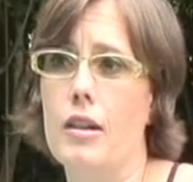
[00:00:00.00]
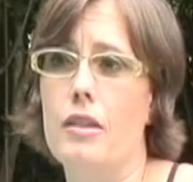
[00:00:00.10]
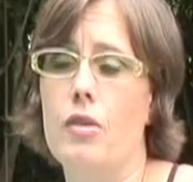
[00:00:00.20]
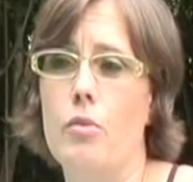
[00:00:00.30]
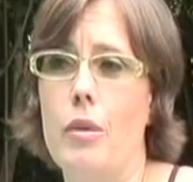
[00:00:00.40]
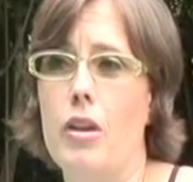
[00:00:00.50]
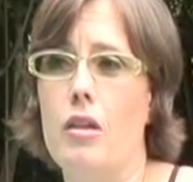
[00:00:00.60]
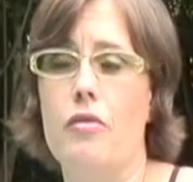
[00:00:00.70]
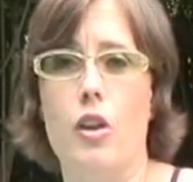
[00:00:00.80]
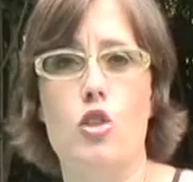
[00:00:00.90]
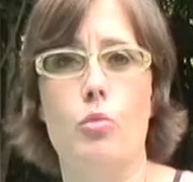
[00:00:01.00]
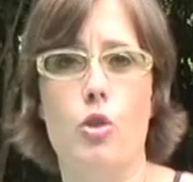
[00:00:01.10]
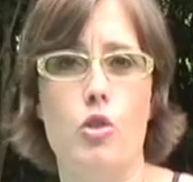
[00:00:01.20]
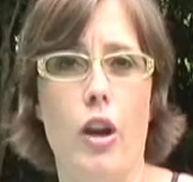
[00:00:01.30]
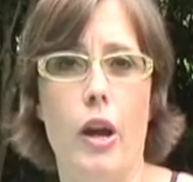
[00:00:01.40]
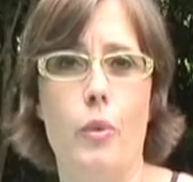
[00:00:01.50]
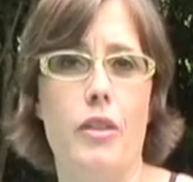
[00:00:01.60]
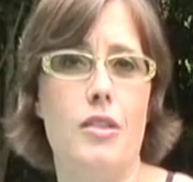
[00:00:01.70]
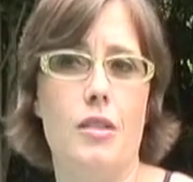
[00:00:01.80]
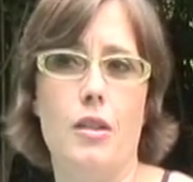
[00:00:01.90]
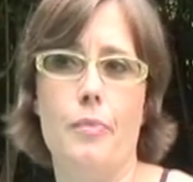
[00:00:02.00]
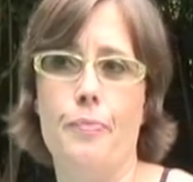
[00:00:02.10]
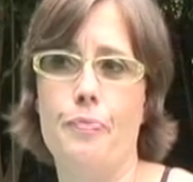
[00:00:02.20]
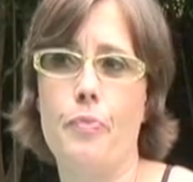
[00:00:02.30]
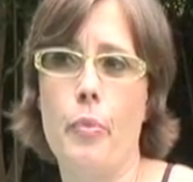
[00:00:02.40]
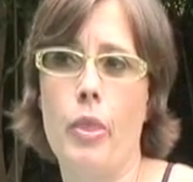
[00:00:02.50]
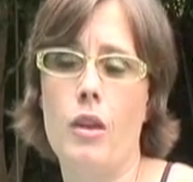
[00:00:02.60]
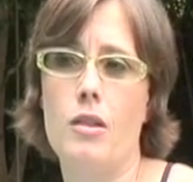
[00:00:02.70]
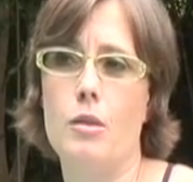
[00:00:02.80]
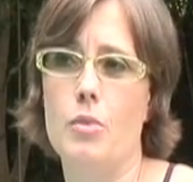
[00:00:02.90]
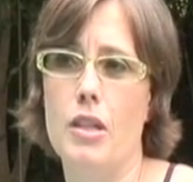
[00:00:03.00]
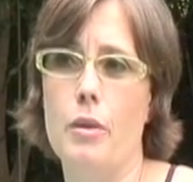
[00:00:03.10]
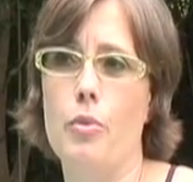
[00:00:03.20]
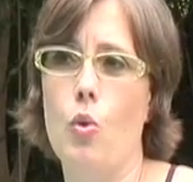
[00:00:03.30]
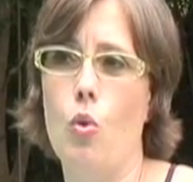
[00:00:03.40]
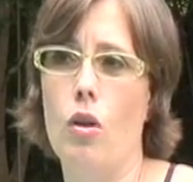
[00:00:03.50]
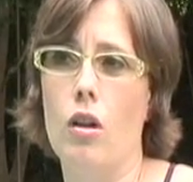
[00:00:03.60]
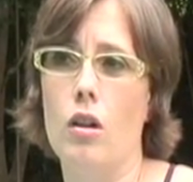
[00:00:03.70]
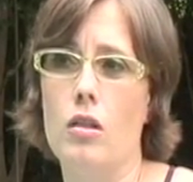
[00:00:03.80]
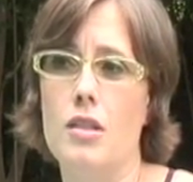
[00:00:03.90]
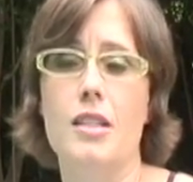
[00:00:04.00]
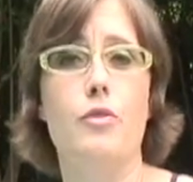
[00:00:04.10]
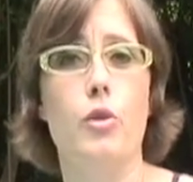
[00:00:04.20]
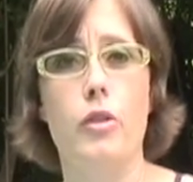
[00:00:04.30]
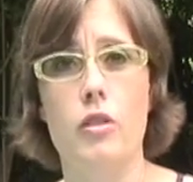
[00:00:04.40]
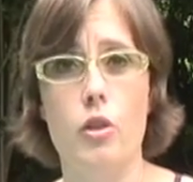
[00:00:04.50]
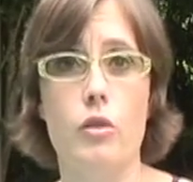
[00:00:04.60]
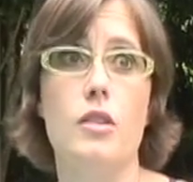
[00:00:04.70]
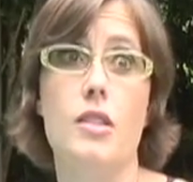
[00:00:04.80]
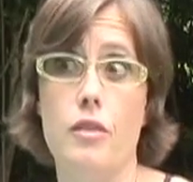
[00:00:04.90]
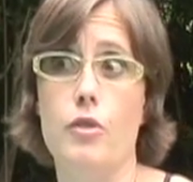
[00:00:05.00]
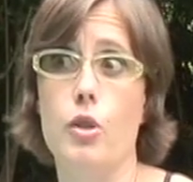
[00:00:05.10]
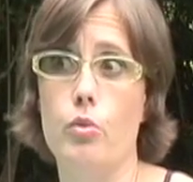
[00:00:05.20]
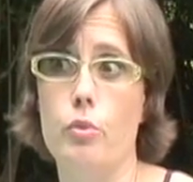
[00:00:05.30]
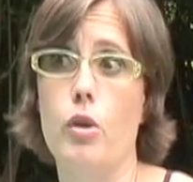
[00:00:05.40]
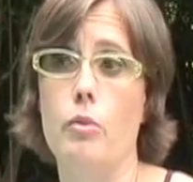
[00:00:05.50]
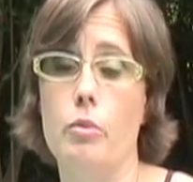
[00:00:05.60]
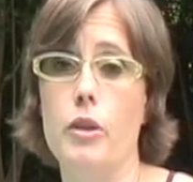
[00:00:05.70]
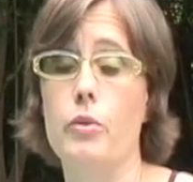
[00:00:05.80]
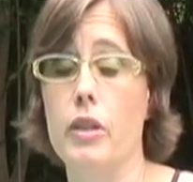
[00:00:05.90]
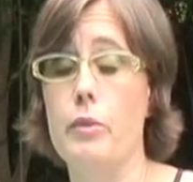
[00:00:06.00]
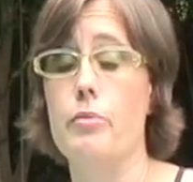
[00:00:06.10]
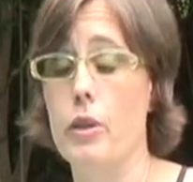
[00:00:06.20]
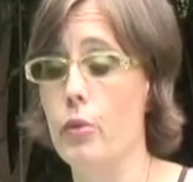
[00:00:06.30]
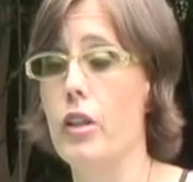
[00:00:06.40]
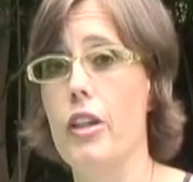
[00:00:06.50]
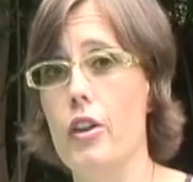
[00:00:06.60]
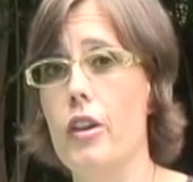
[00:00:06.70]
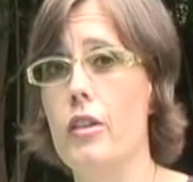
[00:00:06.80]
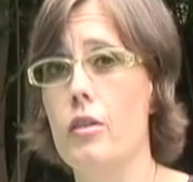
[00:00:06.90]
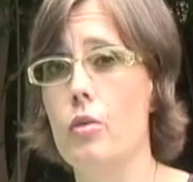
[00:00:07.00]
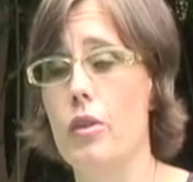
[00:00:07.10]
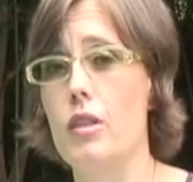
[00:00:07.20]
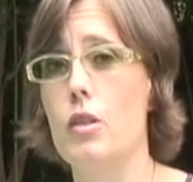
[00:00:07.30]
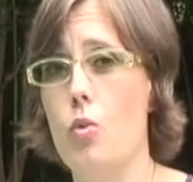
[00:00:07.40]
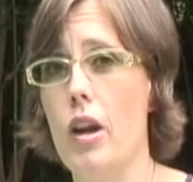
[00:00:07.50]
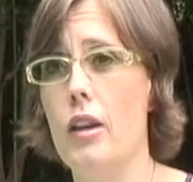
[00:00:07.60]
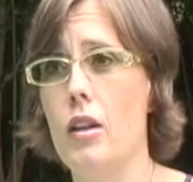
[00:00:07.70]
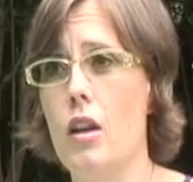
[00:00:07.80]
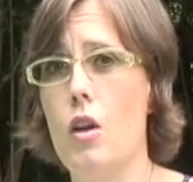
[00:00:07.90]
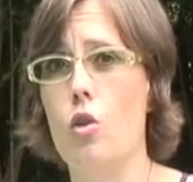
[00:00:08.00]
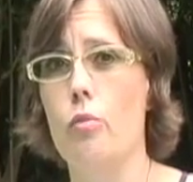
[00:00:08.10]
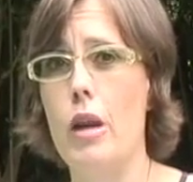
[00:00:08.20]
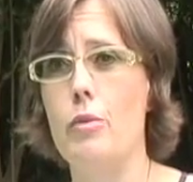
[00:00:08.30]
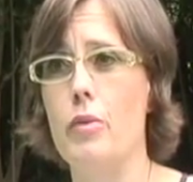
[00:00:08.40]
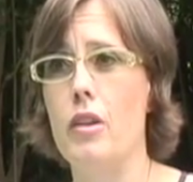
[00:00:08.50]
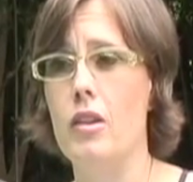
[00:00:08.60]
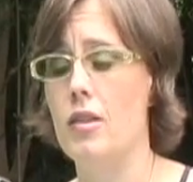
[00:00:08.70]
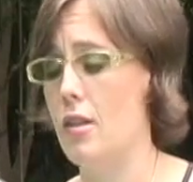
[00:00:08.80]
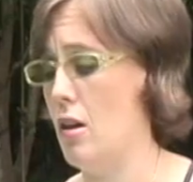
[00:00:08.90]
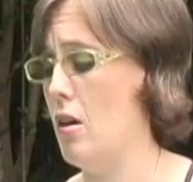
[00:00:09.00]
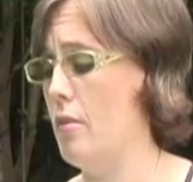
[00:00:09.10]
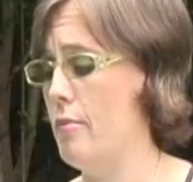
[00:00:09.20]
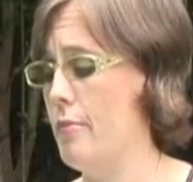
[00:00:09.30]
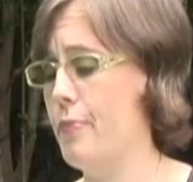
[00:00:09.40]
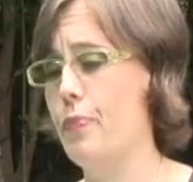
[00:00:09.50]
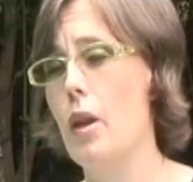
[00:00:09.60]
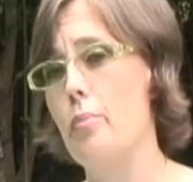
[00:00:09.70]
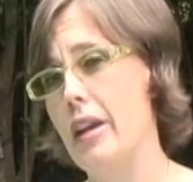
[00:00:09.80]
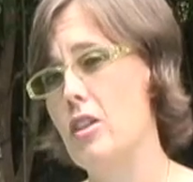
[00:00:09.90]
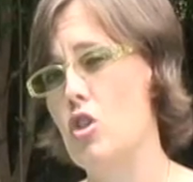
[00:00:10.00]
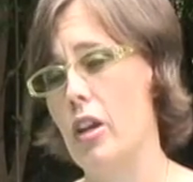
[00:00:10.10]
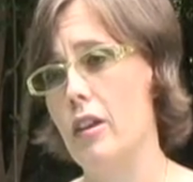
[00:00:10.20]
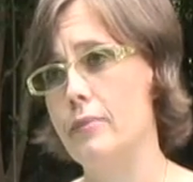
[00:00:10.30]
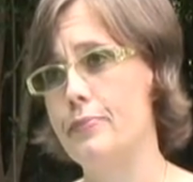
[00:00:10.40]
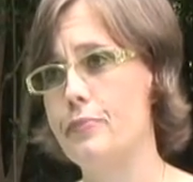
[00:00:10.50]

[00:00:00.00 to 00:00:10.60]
even maybe a vegetable tray with some dip, or seafood. Grilled seafood would probably be really good with this wine, or maybe some baked chicken.